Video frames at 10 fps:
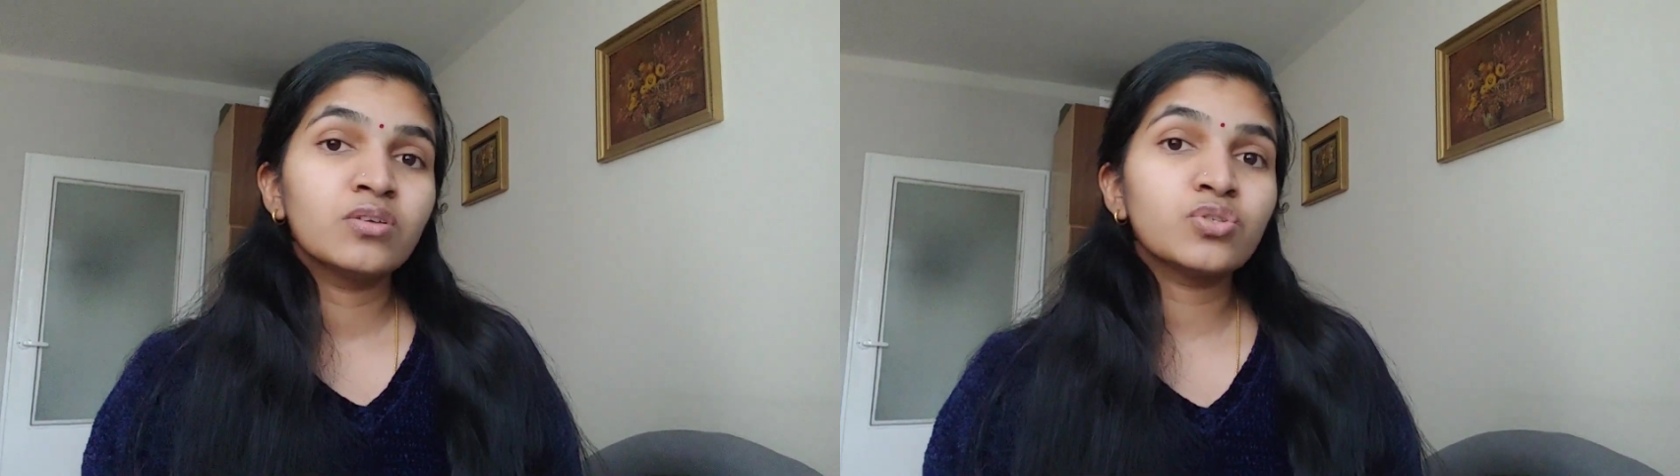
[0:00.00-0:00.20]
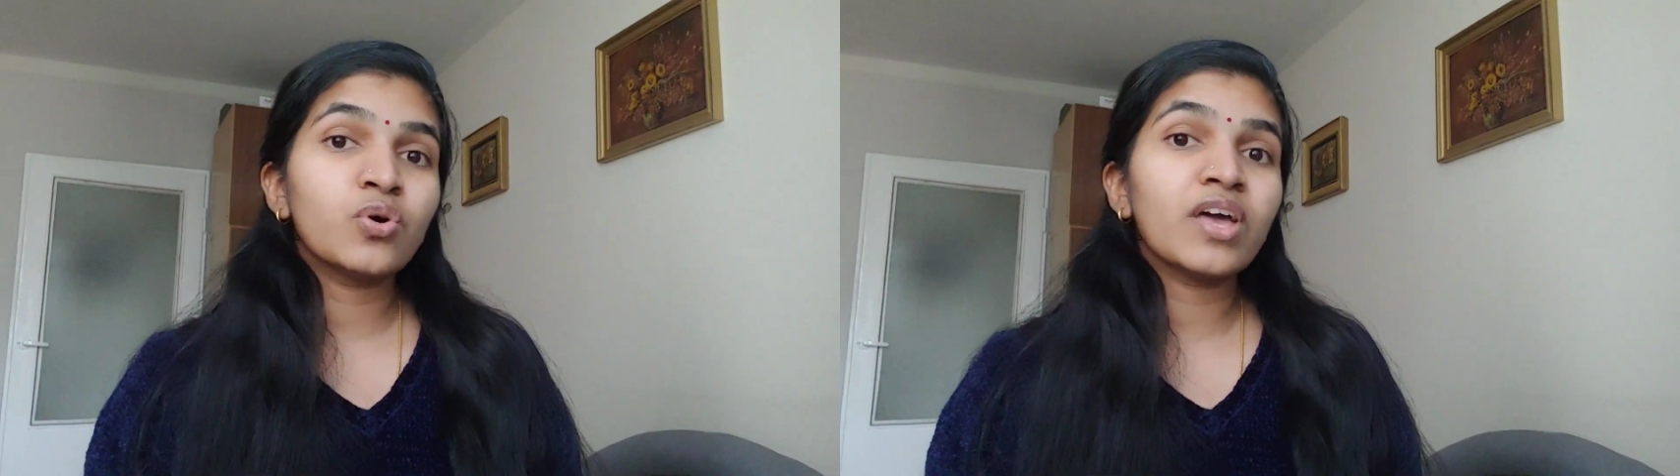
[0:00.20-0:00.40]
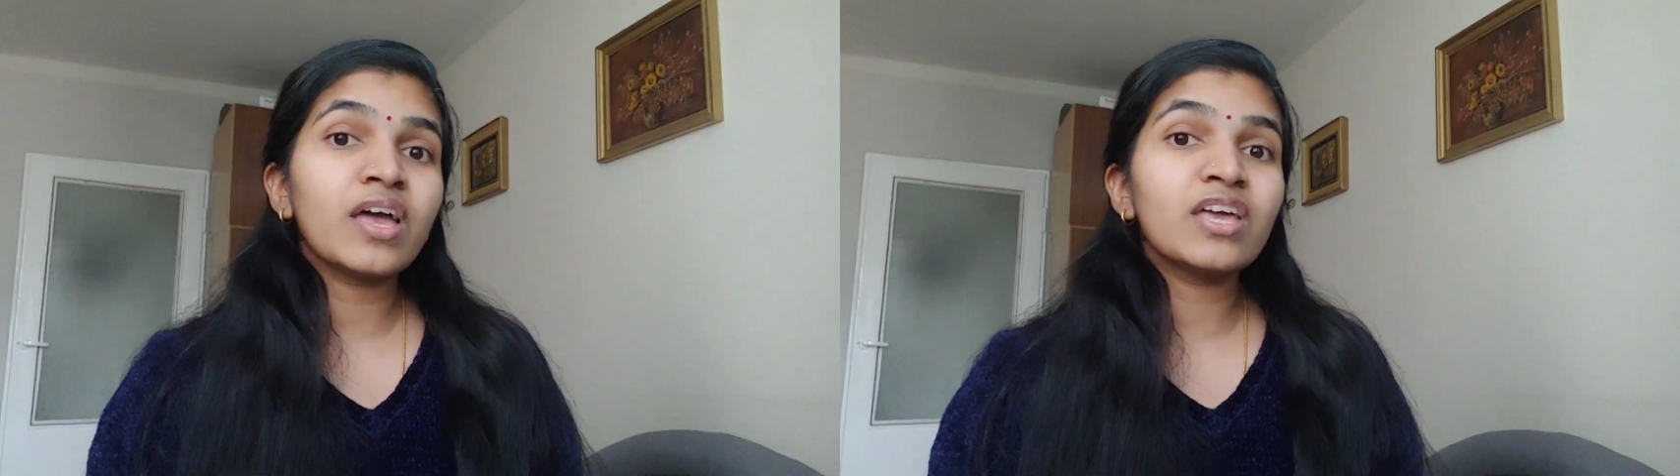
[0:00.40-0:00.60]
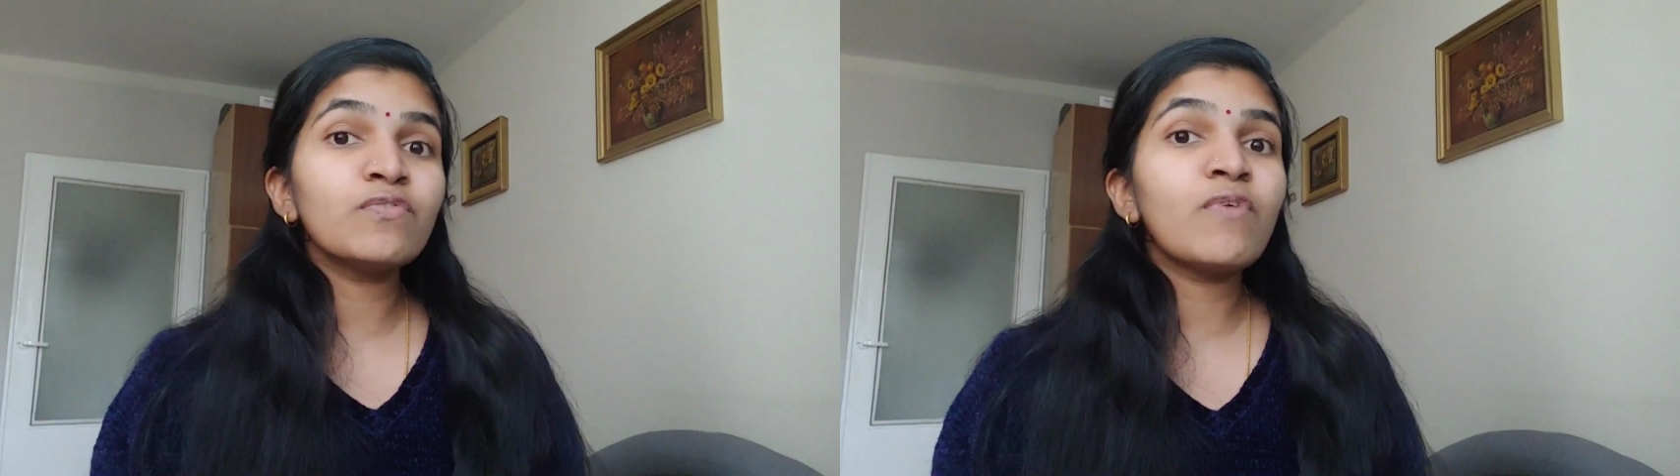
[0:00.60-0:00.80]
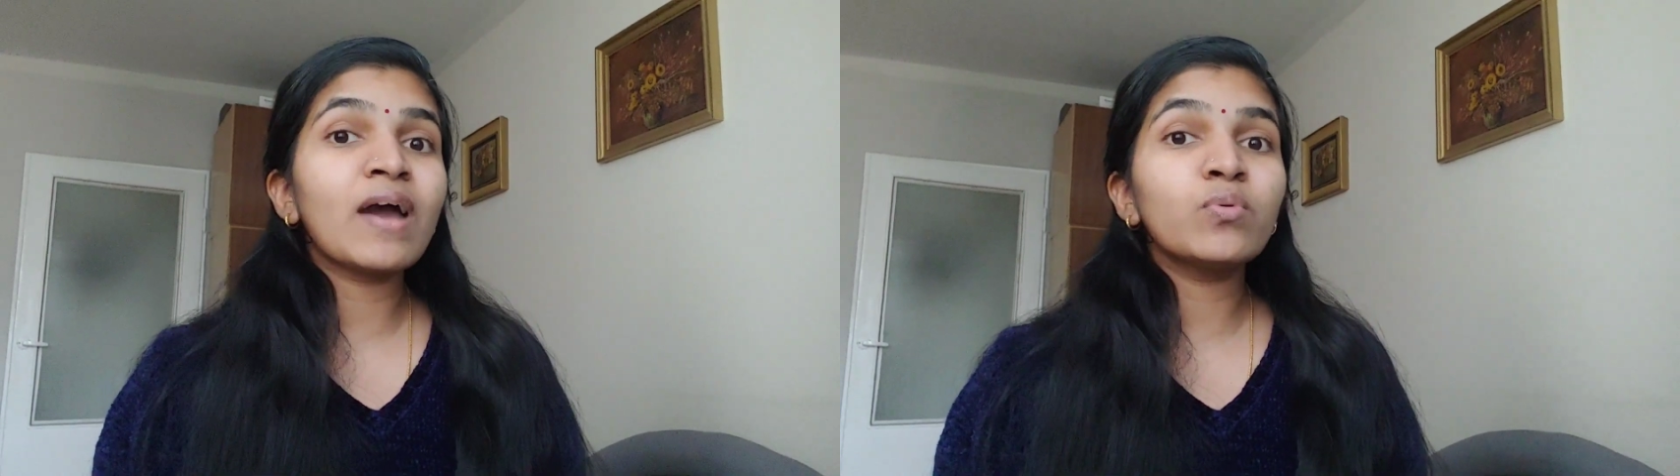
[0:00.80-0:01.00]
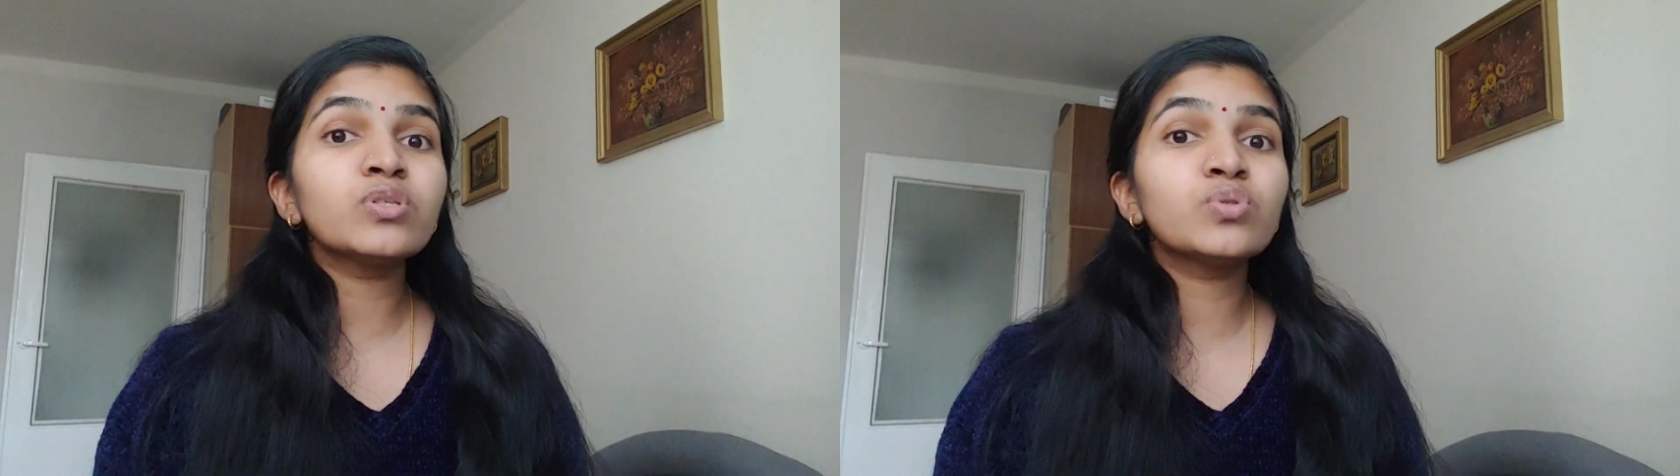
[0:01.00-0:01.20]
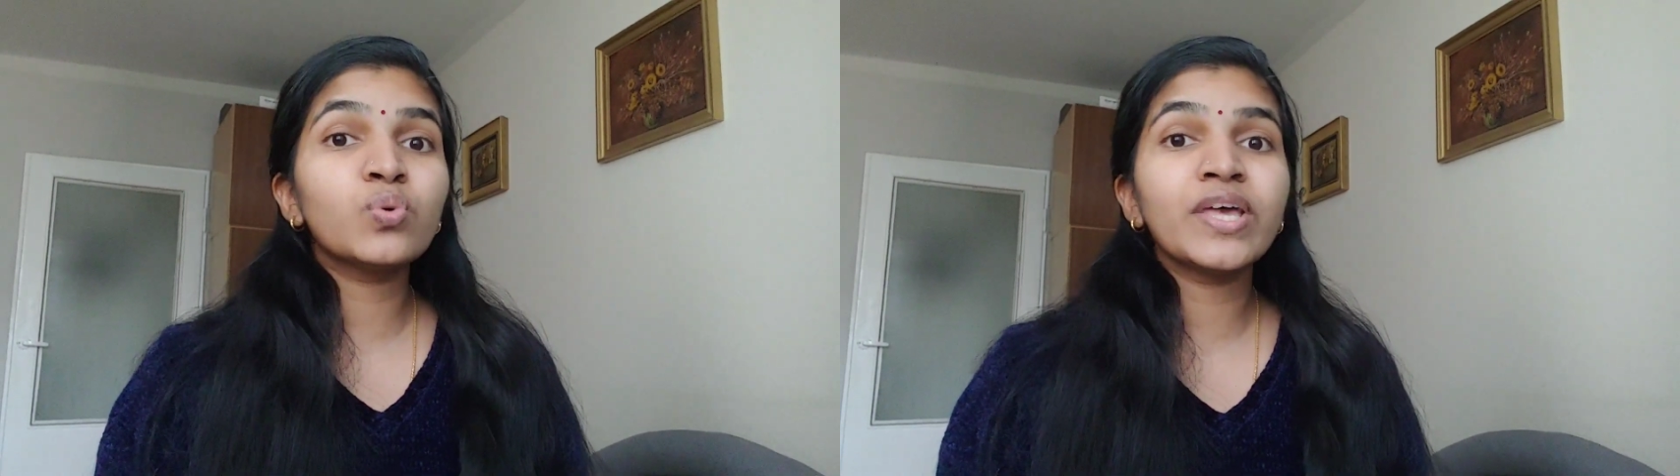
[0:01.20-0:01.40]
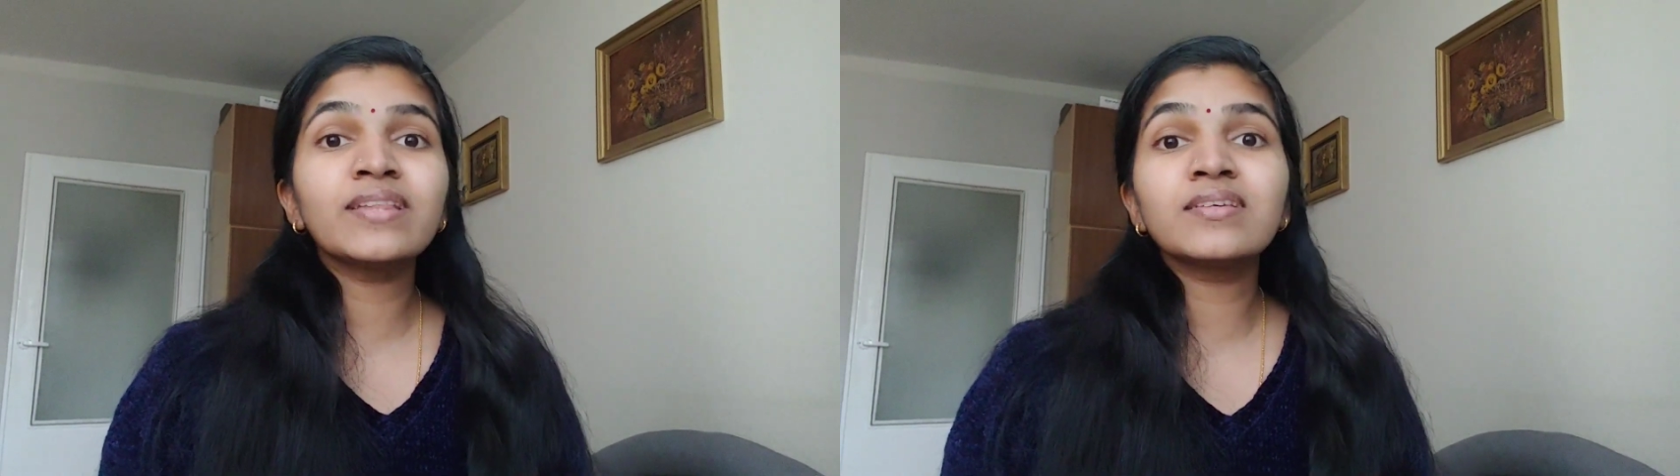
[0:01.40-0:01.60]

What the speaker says: So if I was doing